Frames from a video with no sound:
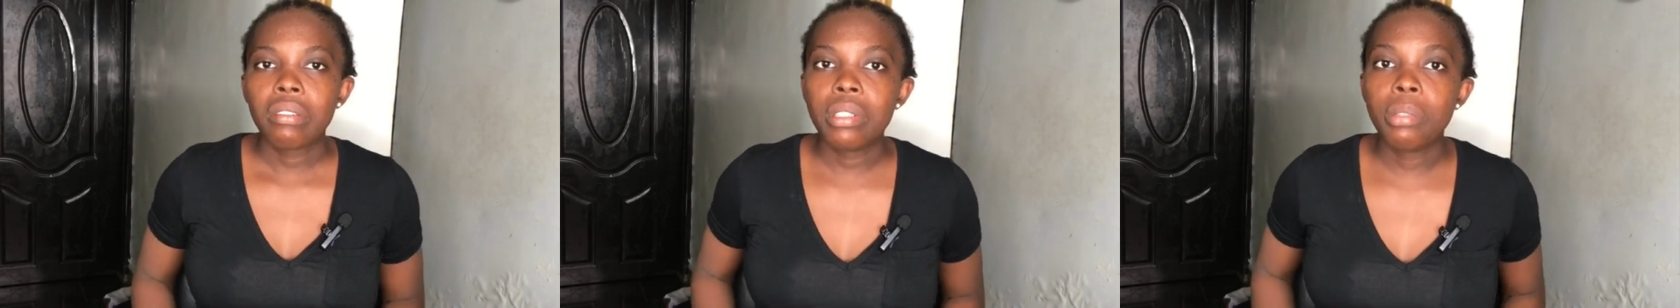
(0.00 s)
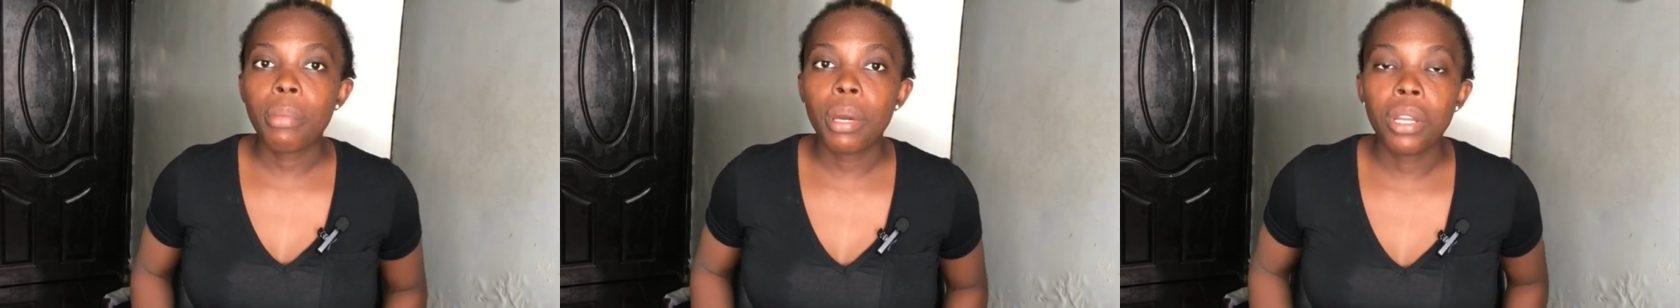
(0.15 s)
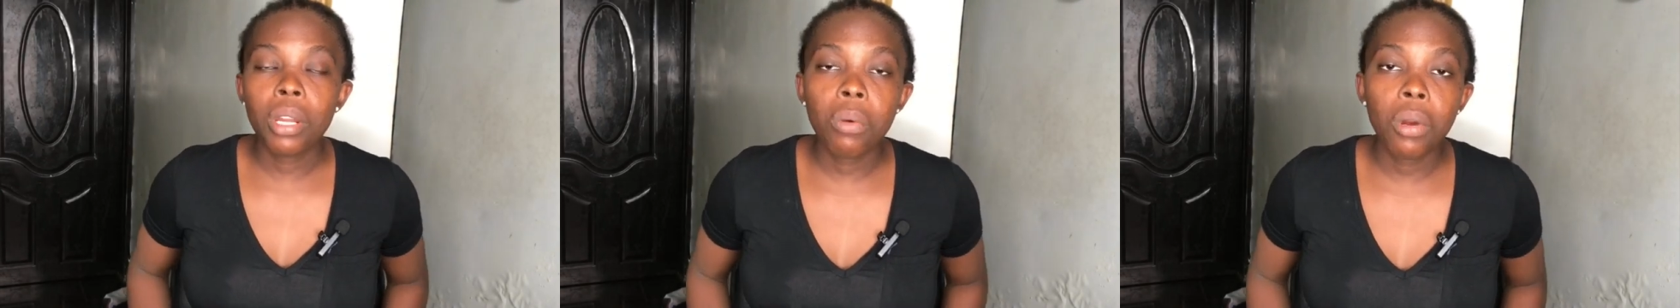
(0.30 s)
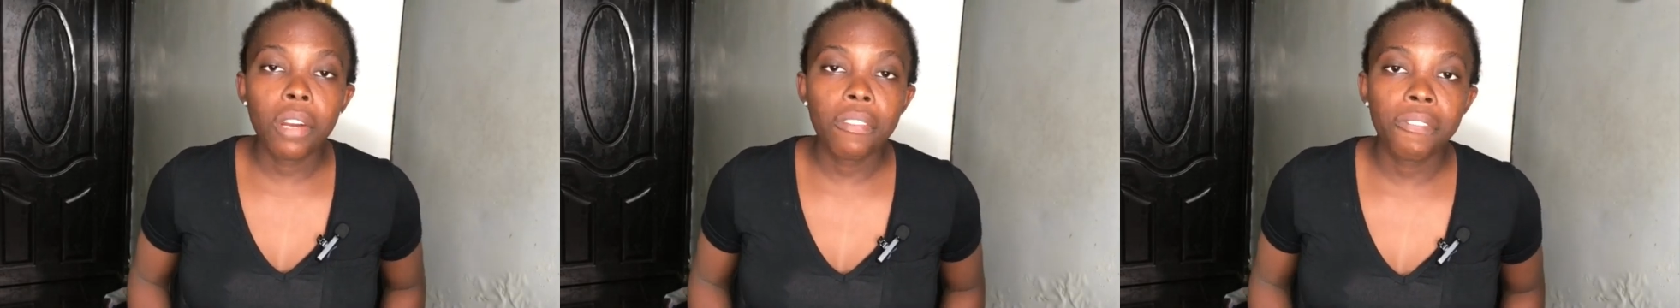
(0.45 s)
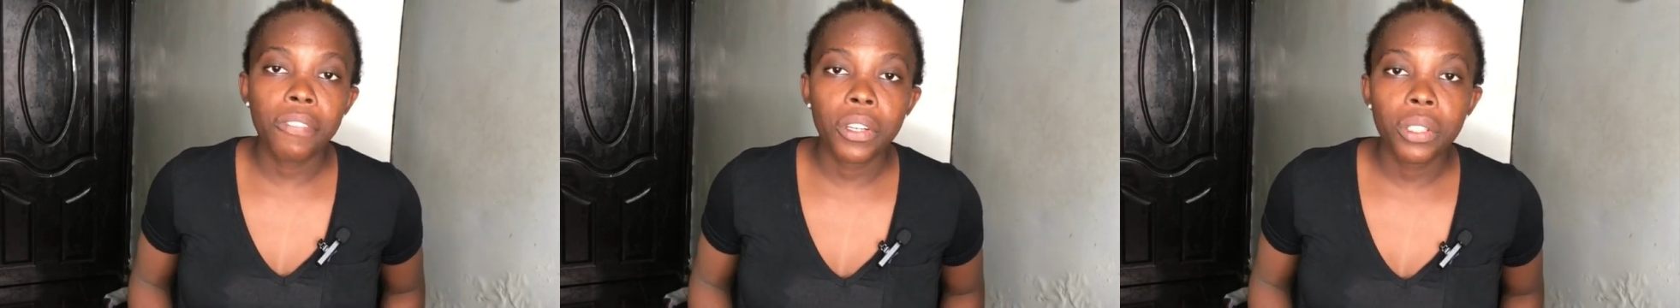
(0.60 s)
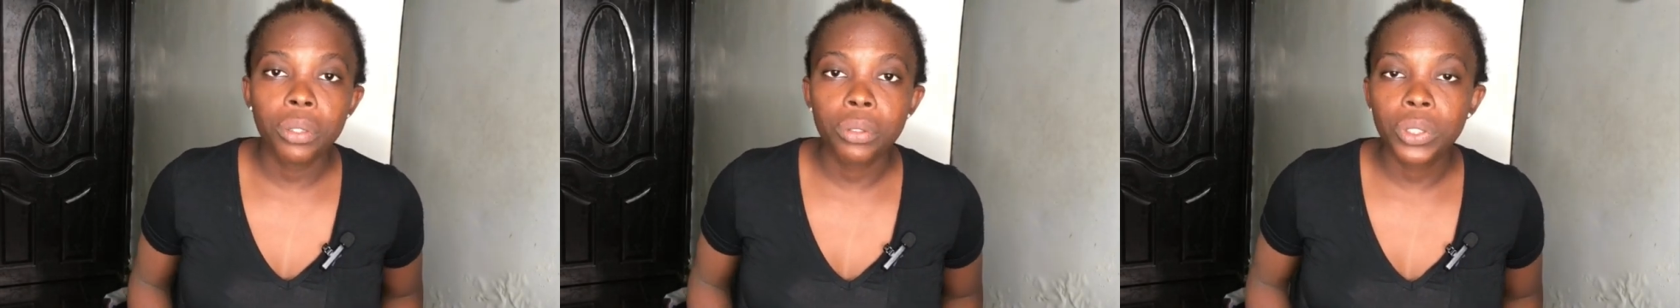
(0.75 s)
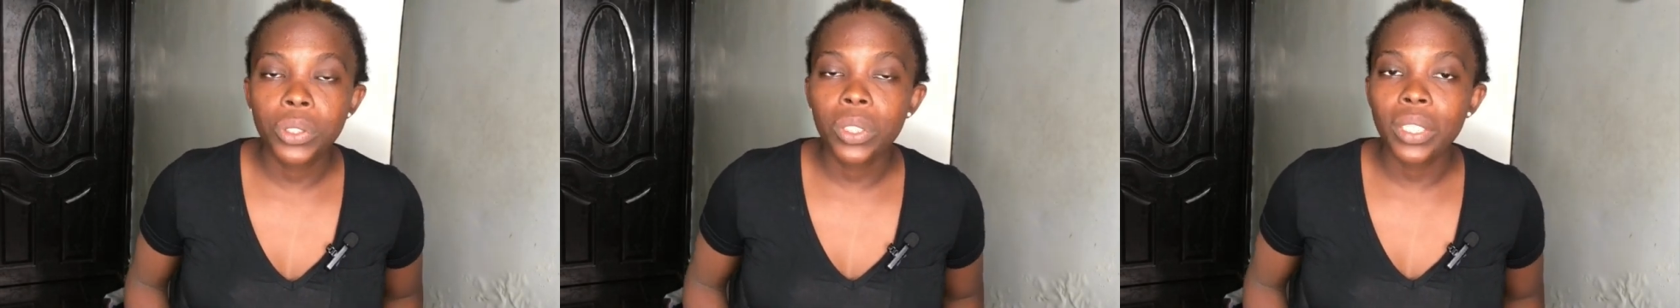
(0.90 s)
It might not work for
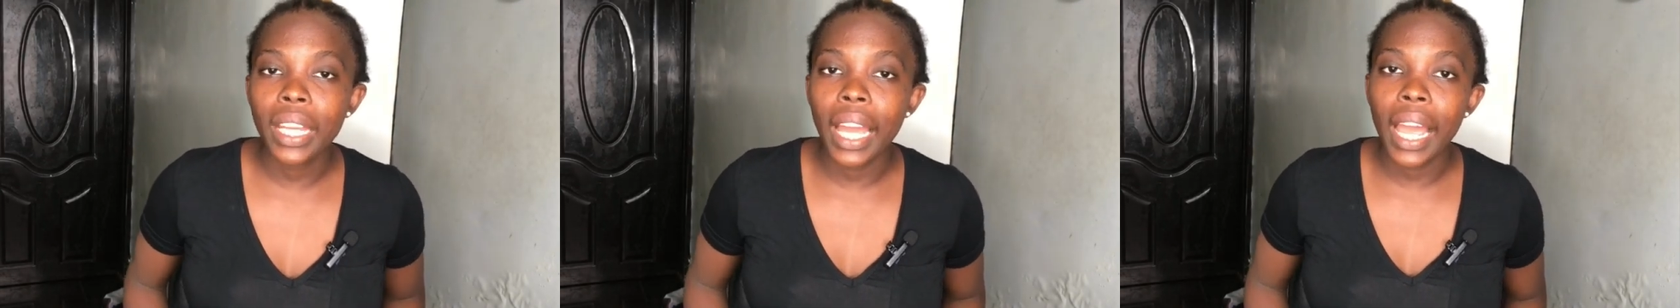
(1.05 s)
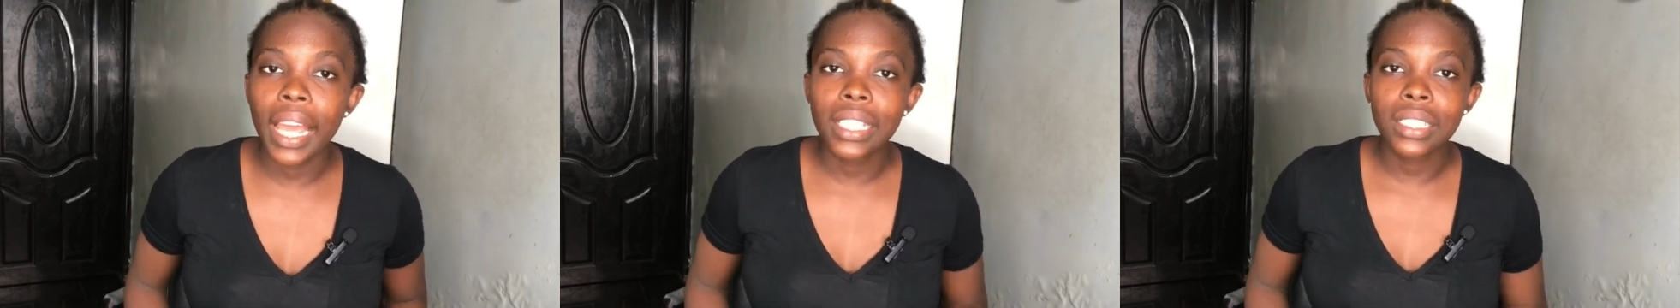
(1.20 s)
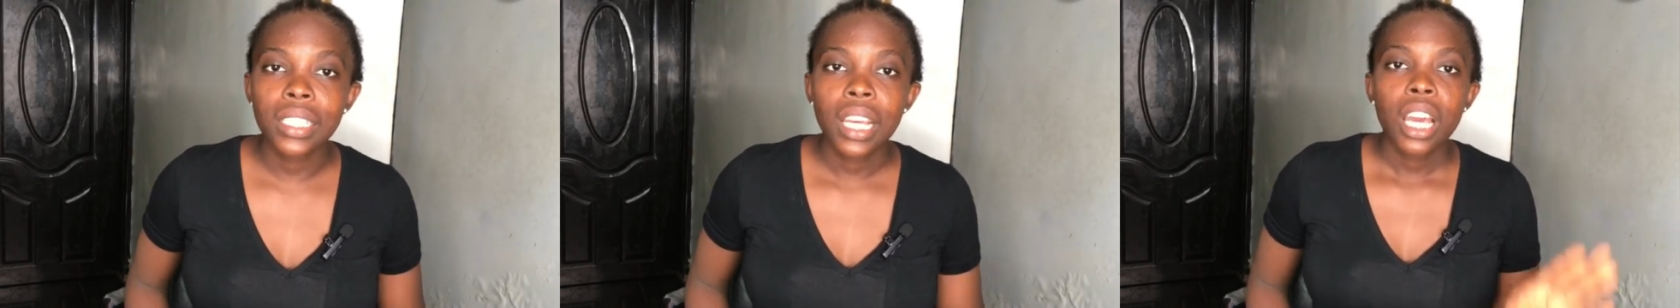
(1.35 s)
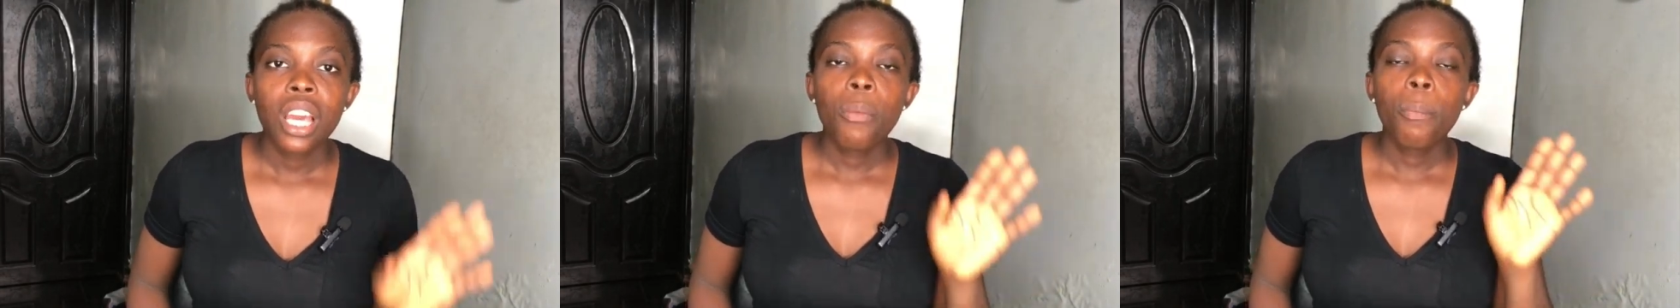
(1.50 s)
you. So guys,